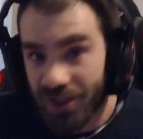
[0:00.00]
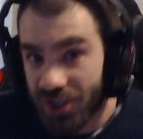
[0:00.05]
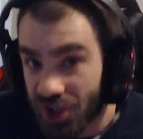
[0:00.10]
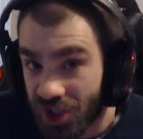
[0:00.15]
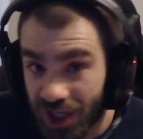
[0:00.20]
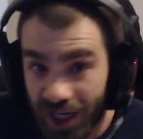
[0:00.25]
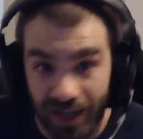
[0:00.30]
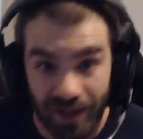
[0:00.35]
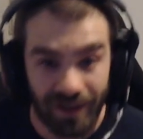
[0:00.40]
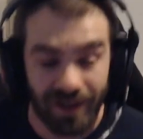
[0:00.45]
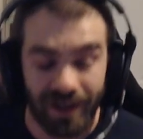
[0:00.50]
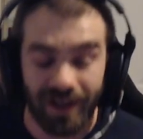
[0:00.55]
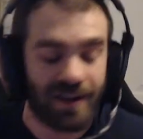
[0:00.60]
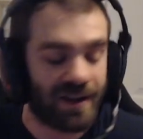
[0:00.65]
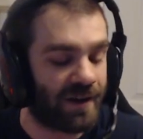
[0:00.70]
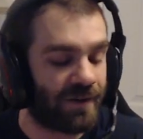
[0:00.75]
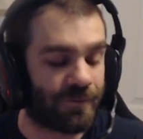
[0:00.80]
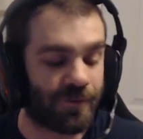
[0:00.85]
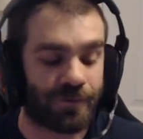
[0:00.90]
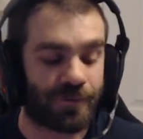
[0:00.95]
shit
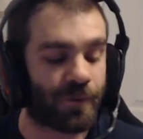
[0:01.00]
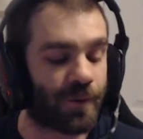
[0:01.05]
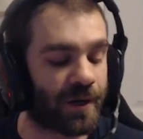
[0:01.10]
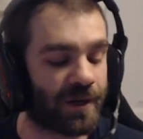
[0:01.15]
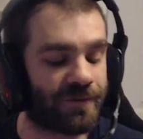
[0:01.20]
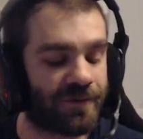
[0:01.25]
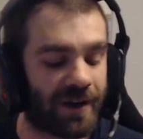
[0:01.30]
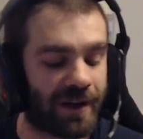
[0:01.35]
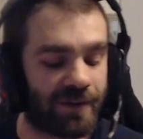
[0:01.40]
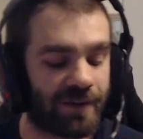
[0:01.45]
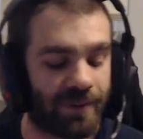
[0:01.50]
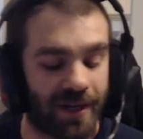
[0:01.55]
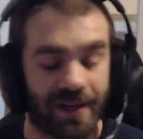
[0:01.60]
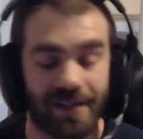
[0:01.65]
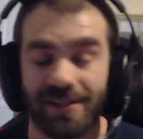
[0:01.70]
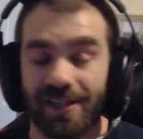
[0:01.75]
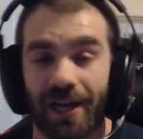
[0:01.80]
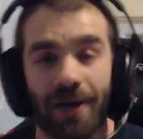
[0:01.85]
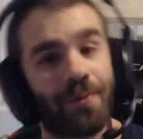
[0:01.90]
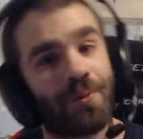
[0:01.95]
for 45
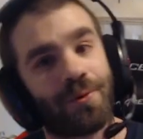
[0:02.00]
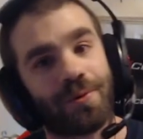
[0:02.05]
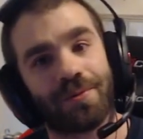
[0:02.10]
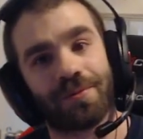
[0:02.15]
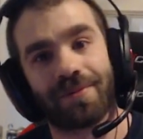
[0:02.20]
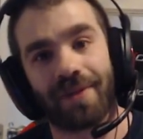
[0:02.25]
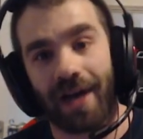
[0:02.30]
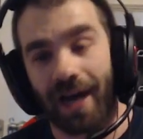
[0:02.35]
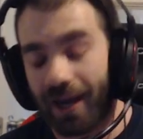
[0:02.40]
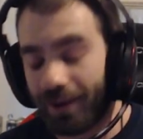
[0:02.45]
minutes. I will